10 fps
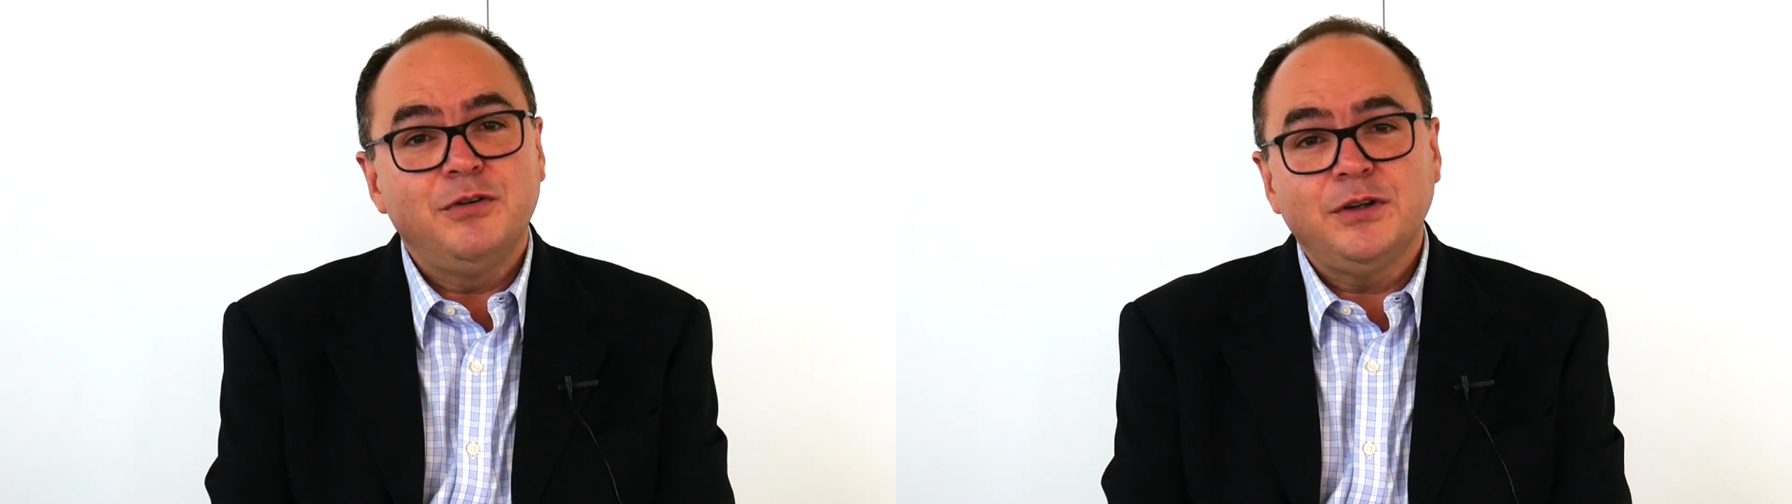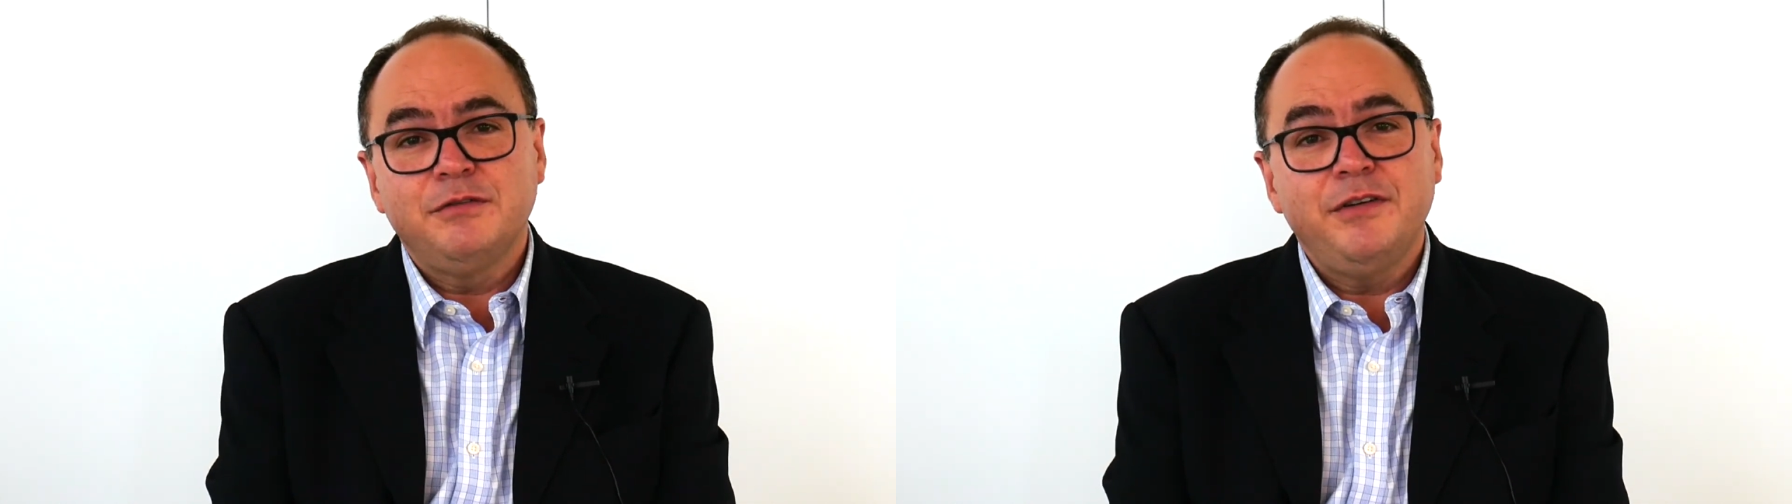
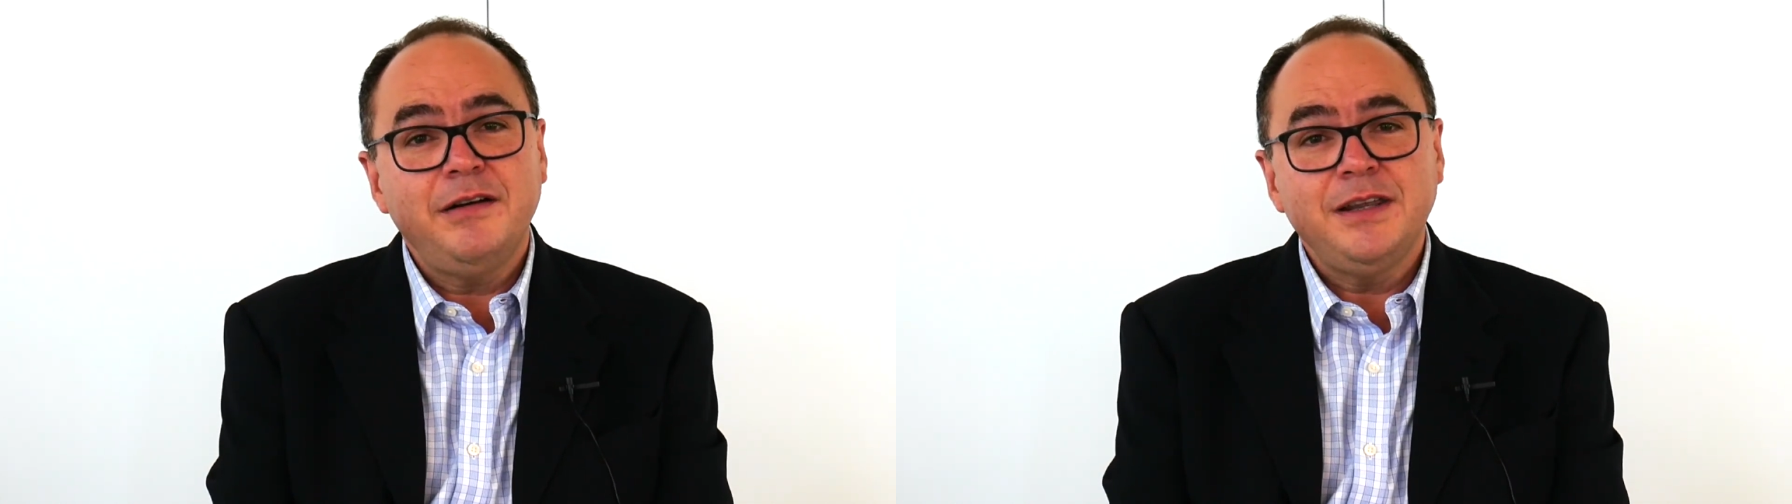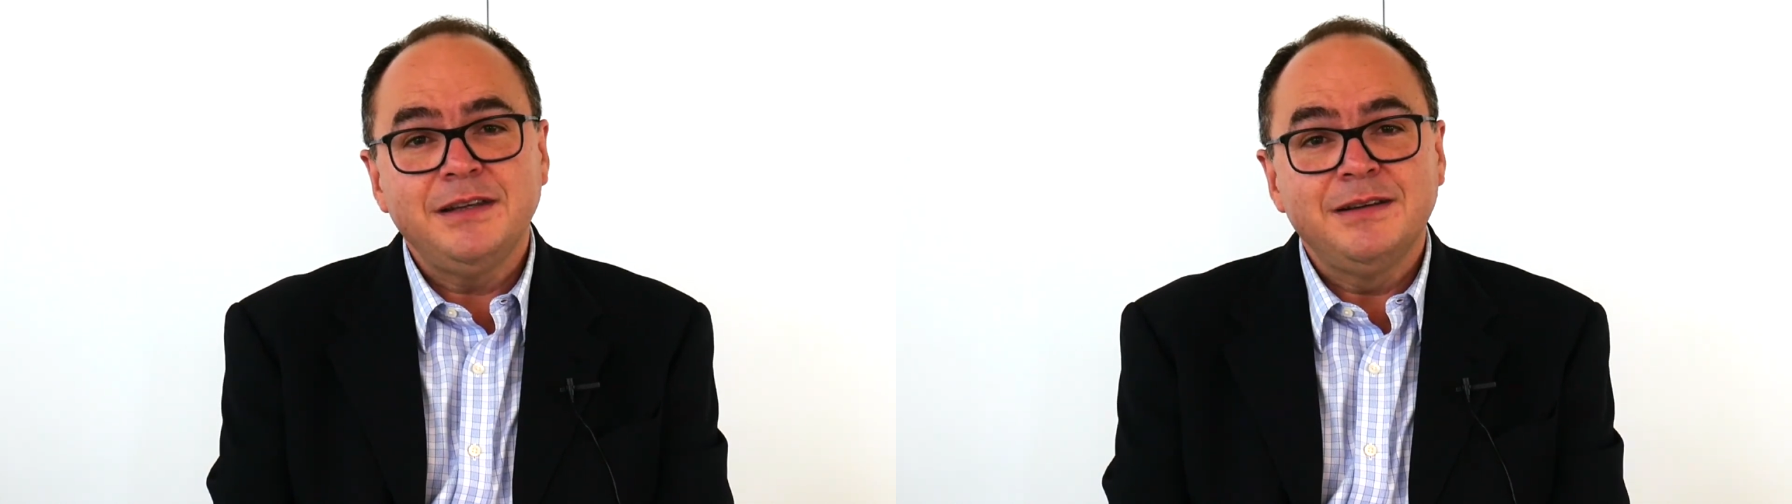for the
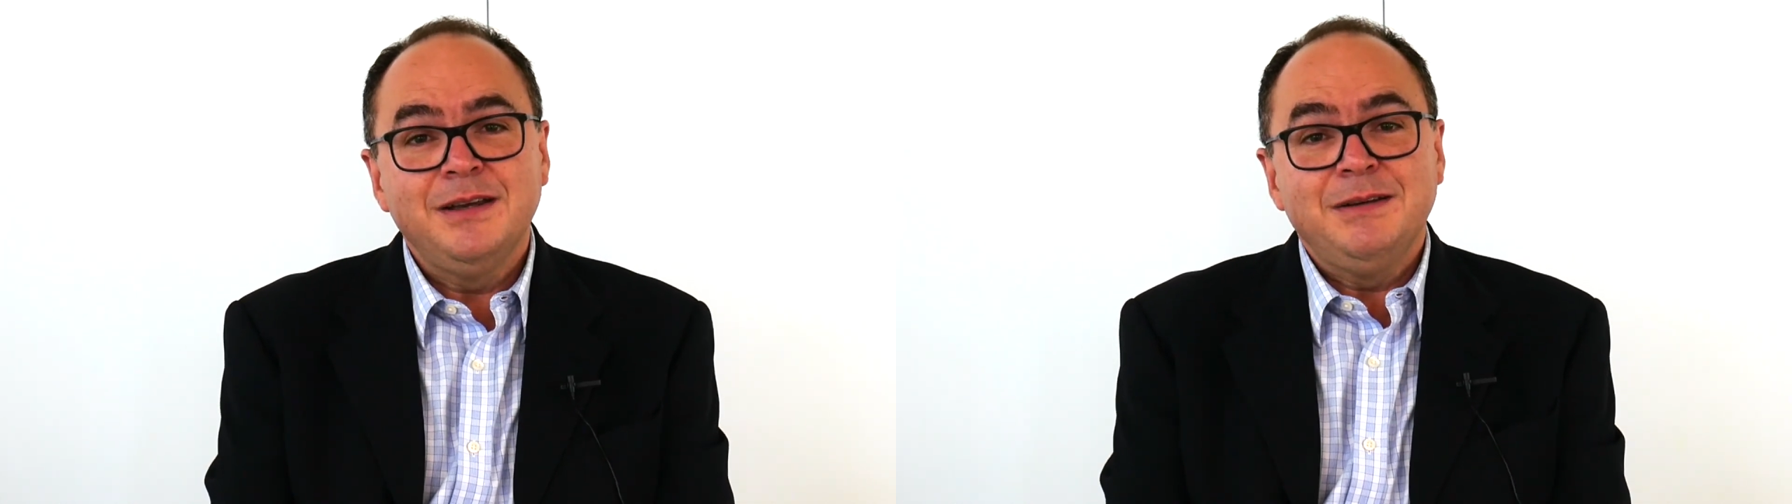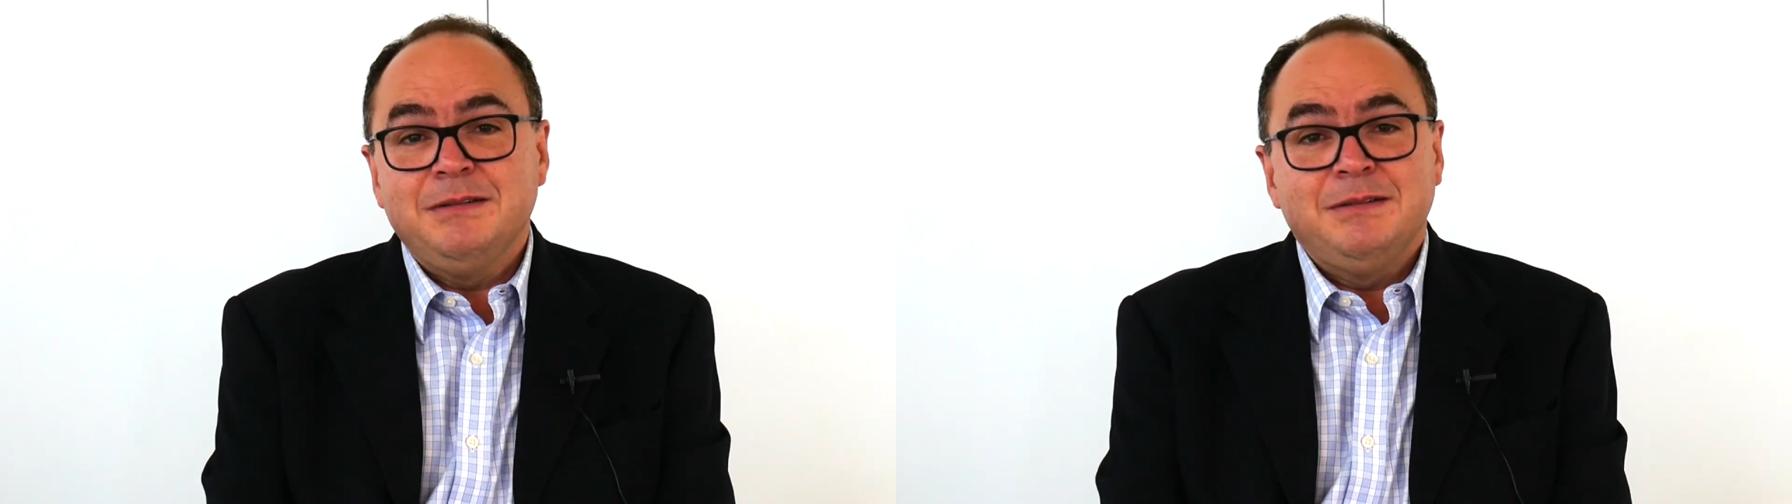very